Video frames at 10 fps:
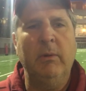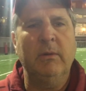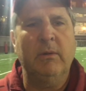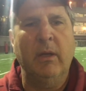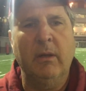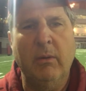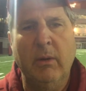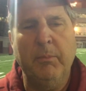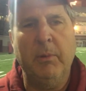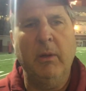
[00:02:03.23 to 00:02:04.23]
We just got to go
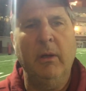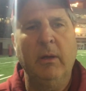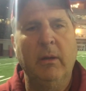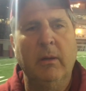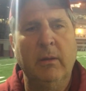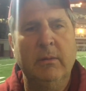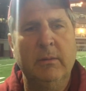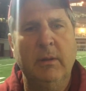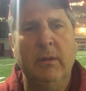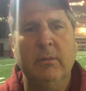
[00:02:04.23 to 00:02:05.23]
out and play and uh,
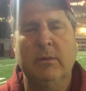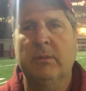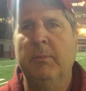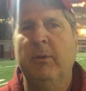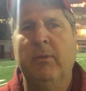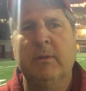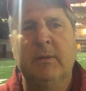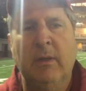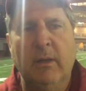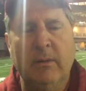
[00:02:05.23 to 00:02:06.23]
you know just move the
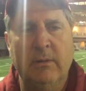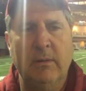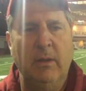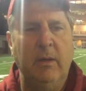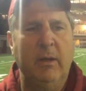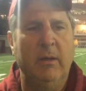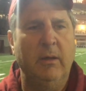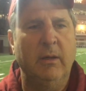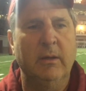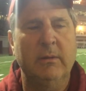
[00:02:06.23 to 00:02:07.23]
sticks and then
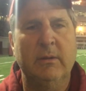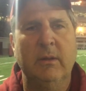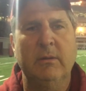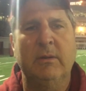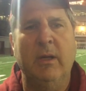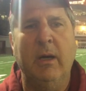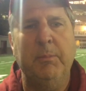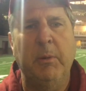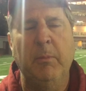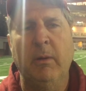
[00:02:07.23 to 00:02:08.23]
uh, and
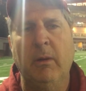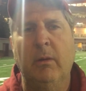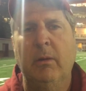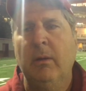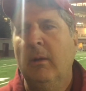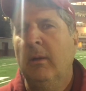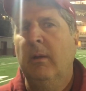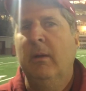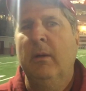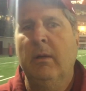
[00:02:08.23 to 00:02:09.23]
stop them and they'll
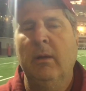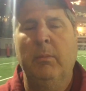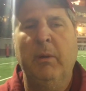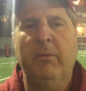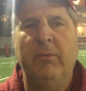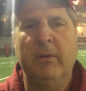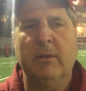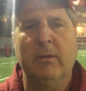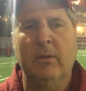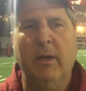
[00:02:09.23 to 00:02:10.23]
you know be
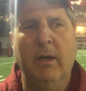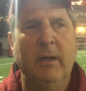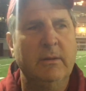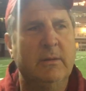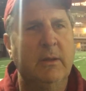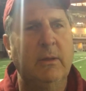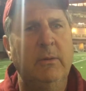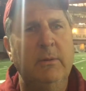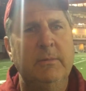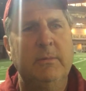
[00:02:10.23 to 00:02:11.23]
physical guys. So.